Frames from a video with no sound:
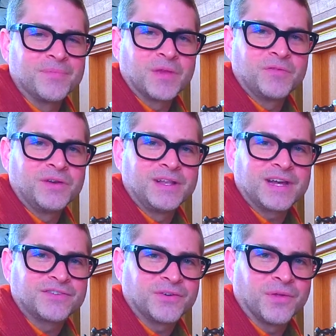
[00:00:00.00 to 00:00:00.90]
real
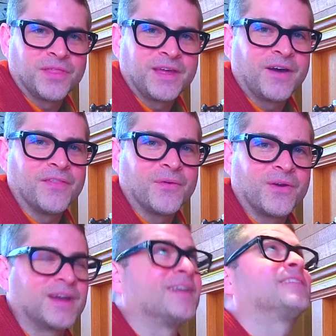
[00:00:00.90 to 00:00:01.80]
electrical thing on the
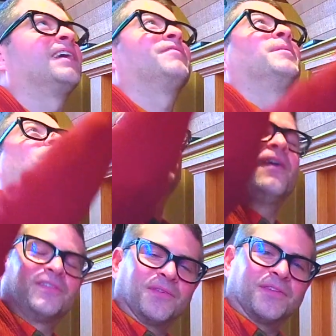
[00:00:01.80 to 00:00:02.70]
organ, aside from
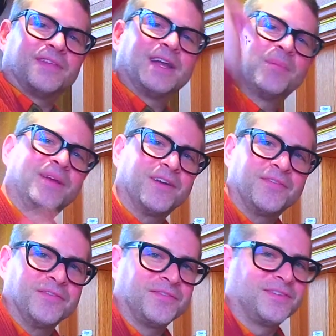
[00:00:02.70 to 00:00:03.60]
also the light up here, if
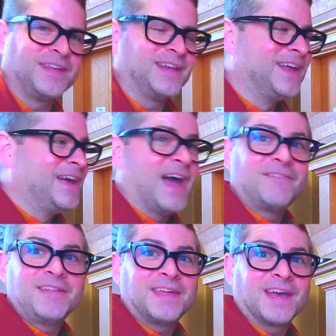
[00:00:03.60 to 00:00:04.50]
you've seen.
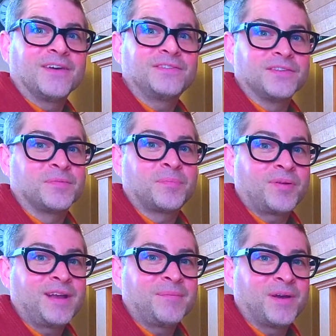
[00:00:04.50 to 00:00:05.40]
Everything else is
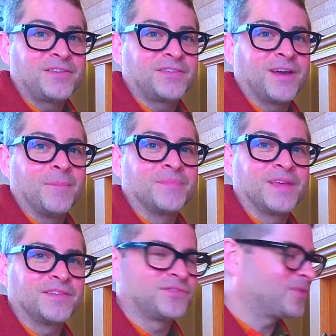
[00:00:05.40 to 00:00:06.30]
pretty much
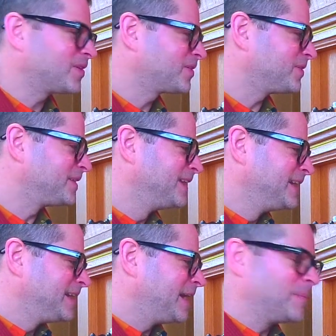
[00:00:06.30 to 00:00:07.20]
historical
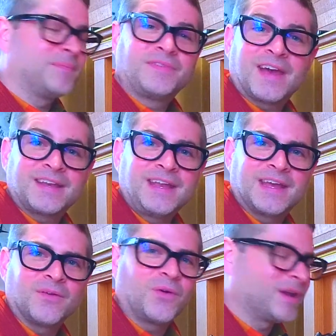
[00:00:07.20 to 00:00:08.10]
technique
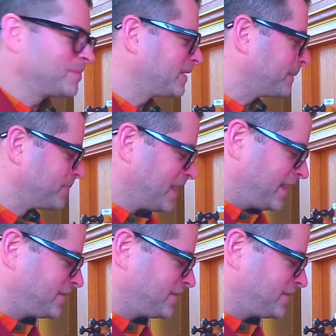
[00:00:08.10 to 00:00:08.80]
in organ building. And